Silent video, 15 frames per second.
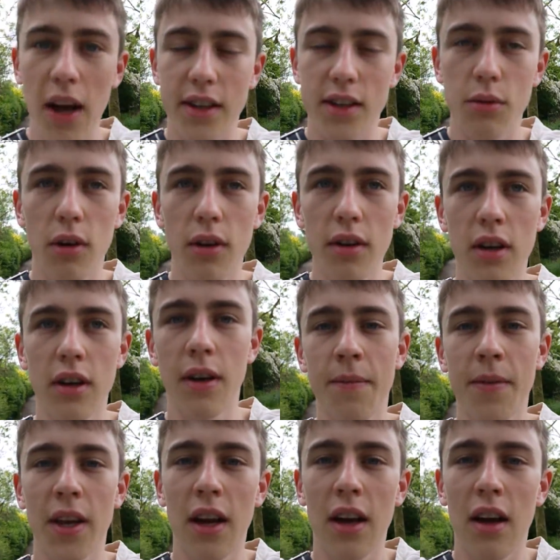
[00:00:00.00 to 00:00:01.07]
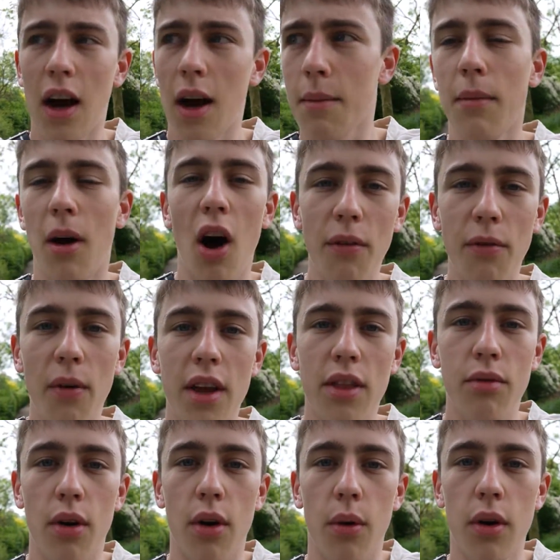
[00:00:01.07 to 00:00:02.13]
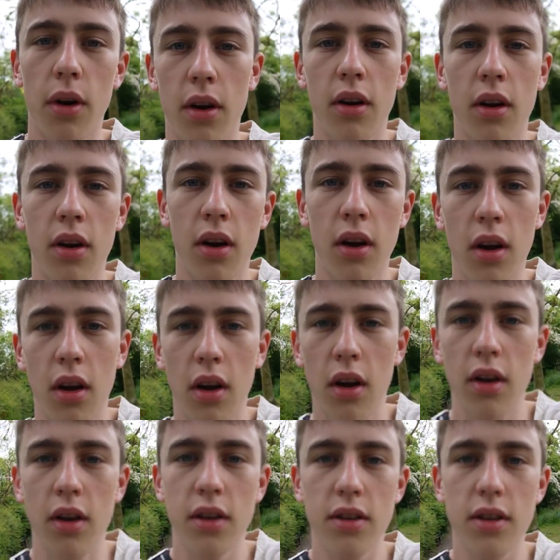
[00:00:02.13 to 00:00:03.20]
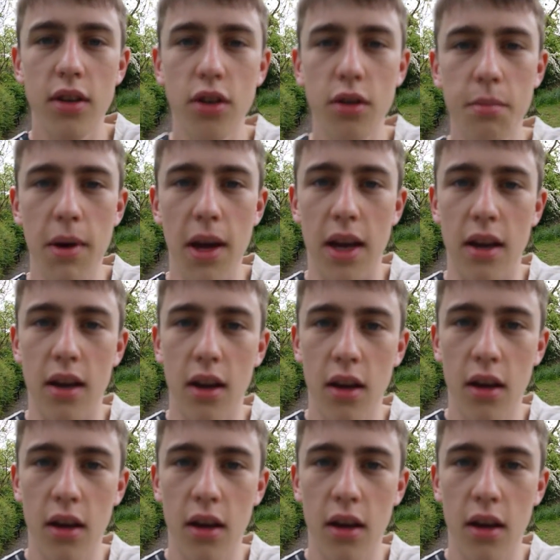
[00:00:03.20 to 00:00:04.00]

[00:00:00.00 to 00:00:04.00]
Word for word: Lecter one. I'm halfway through. Is it just me?